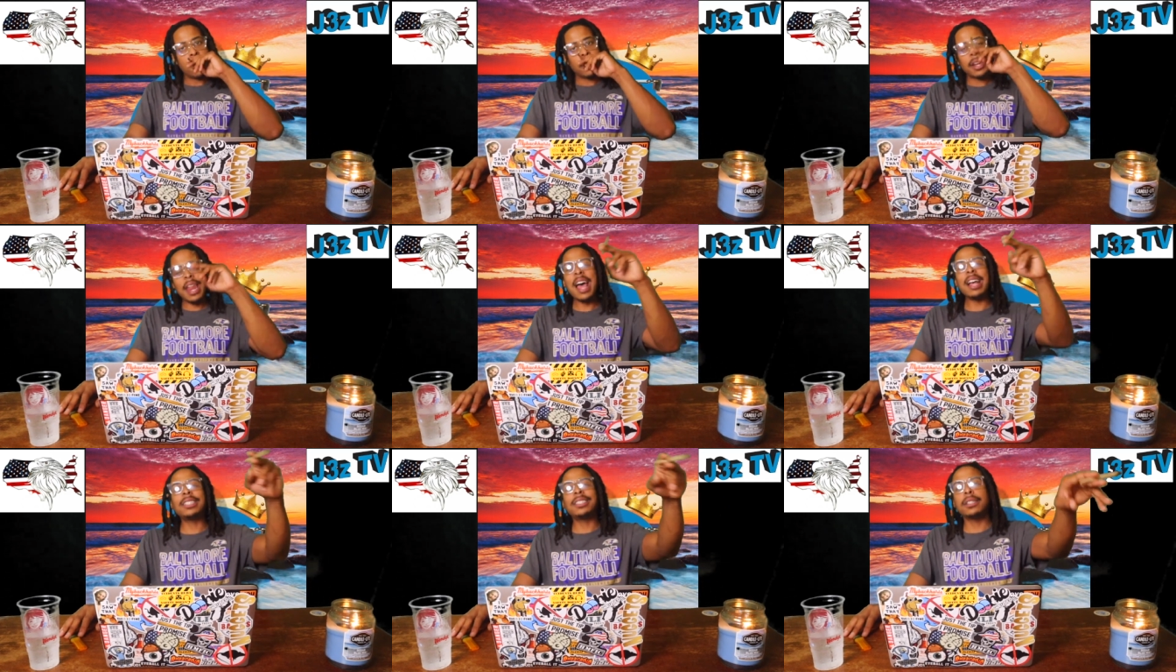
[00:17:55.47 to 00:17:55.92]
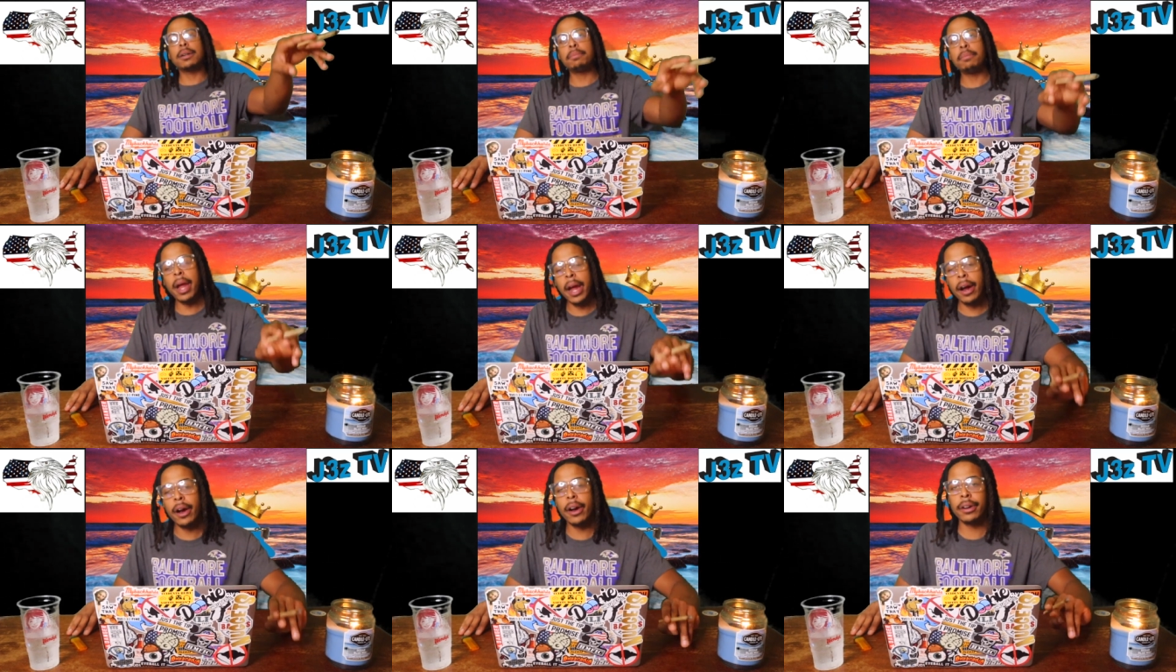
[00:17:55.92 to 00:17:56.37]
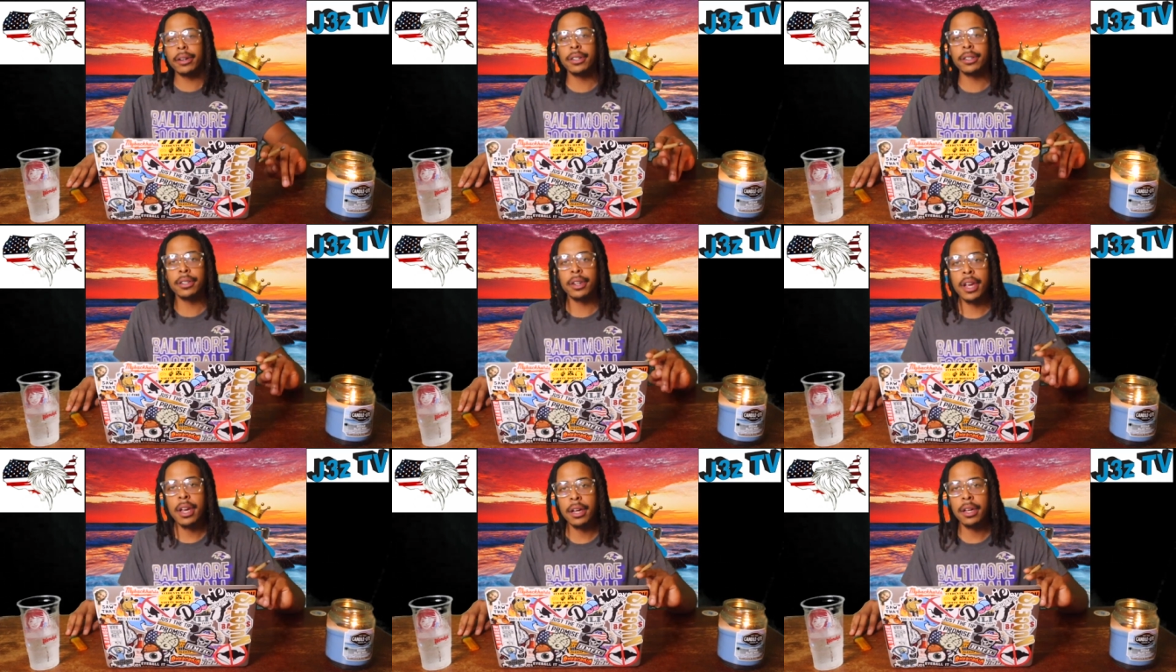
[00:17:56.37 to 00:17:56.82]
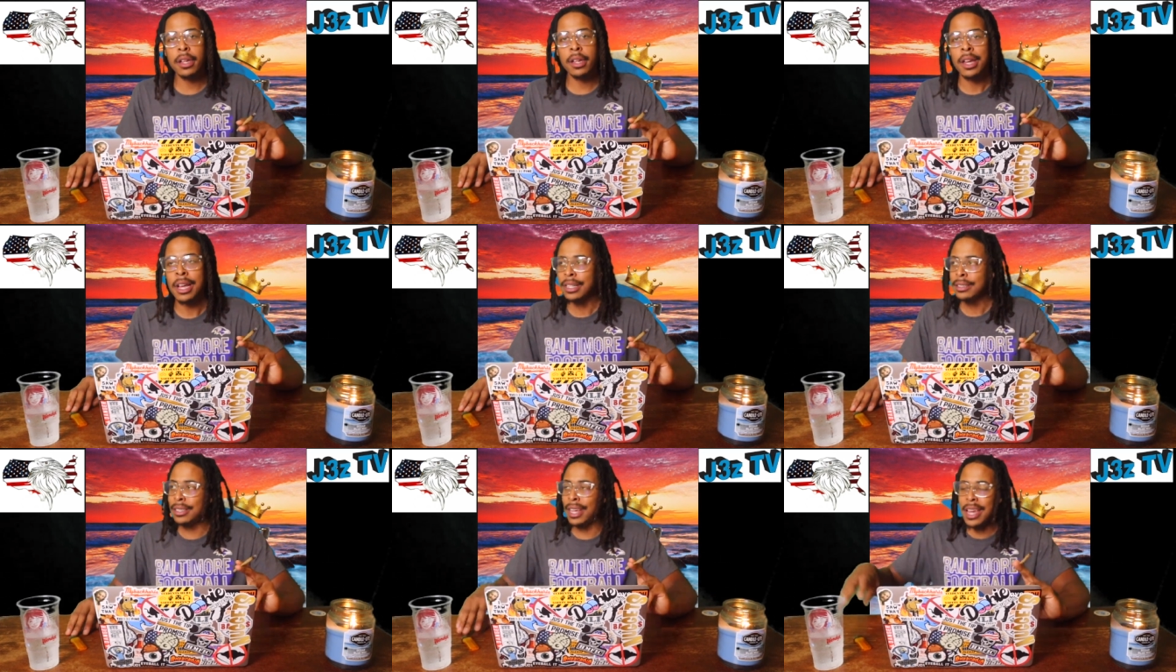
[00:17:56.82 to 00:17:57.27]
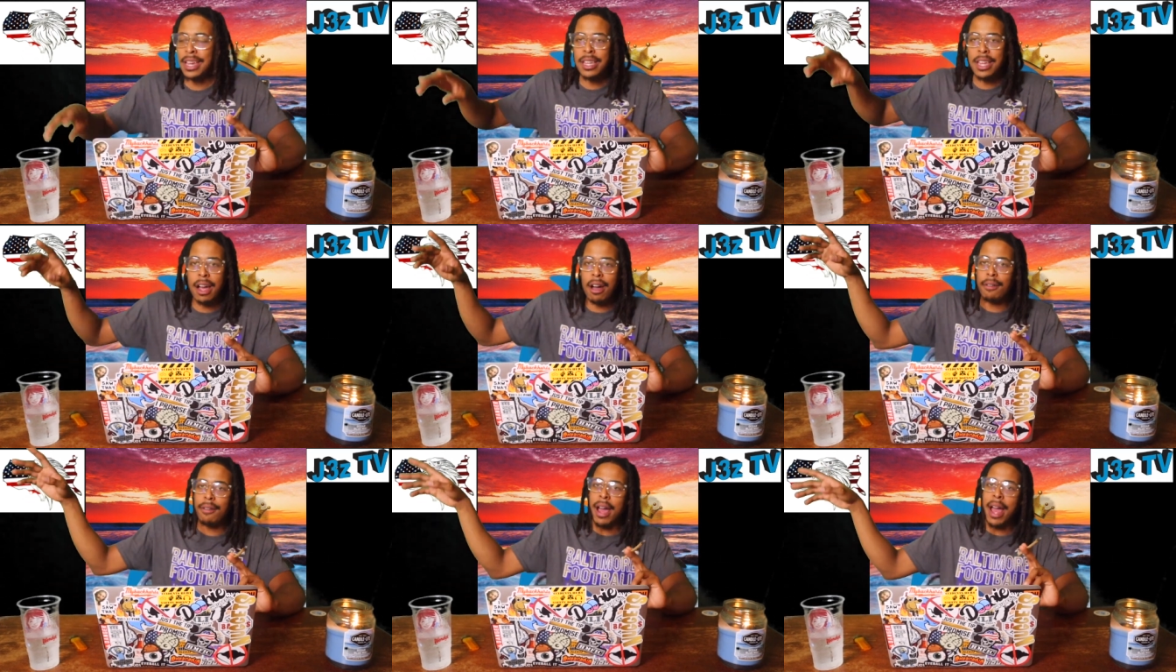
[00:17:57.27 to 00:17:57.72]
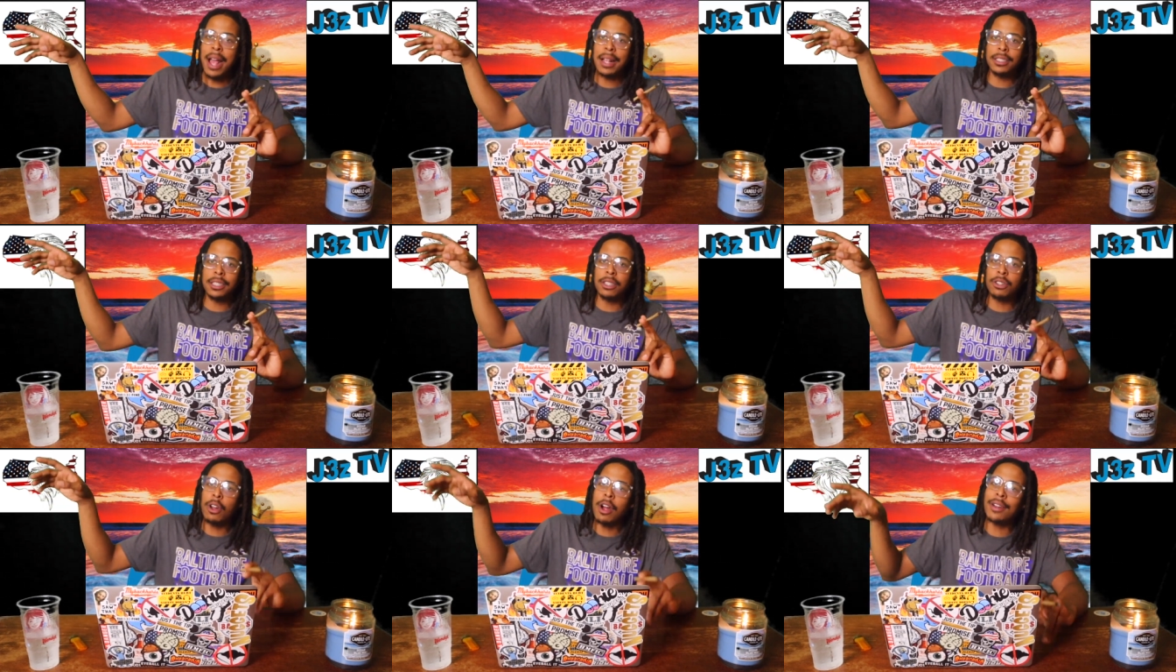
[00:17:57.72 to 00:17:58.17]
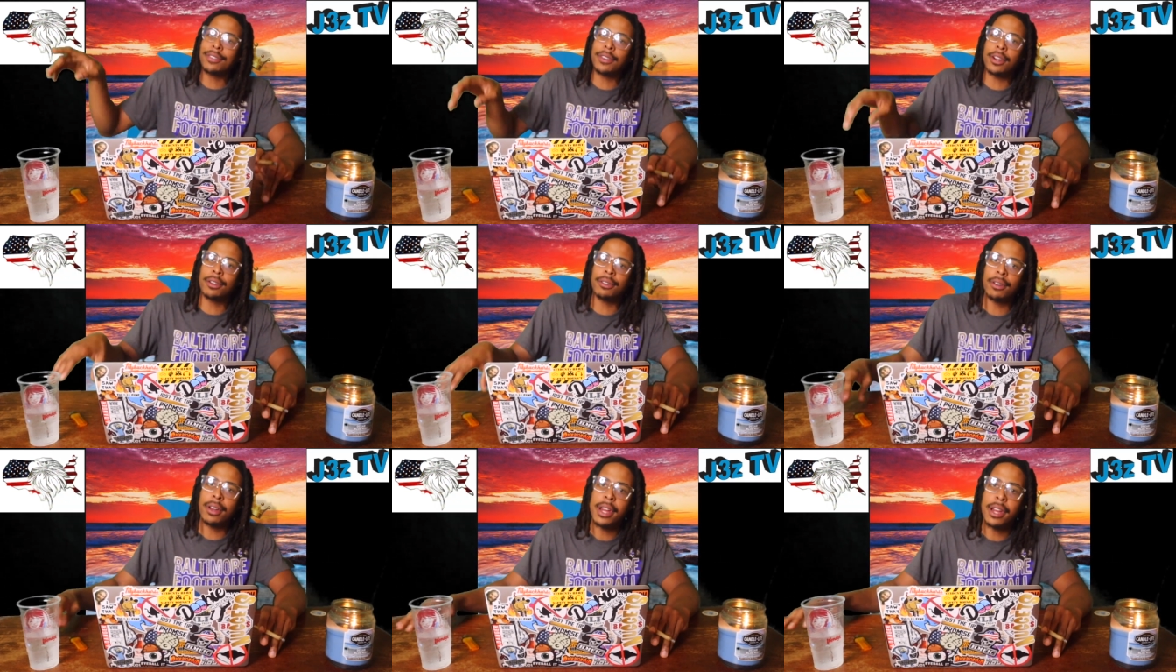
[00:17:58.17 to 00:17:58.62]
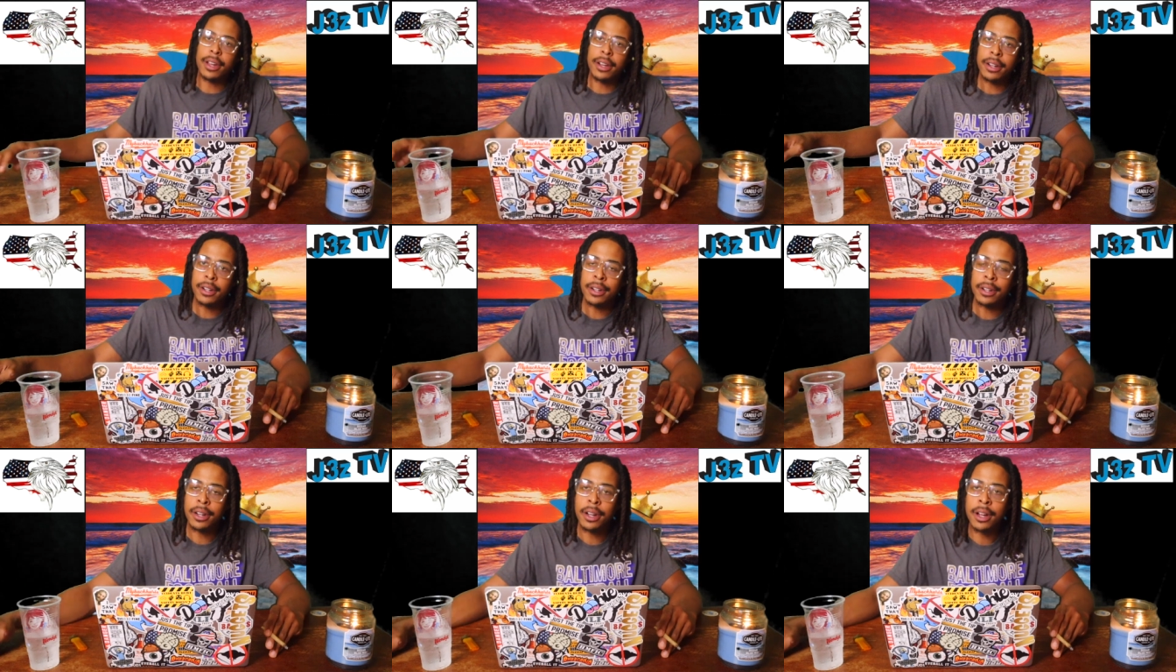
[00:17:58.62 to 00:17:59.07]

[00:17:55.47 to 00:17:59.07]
That's America, nigga. Take your ass to North Korea.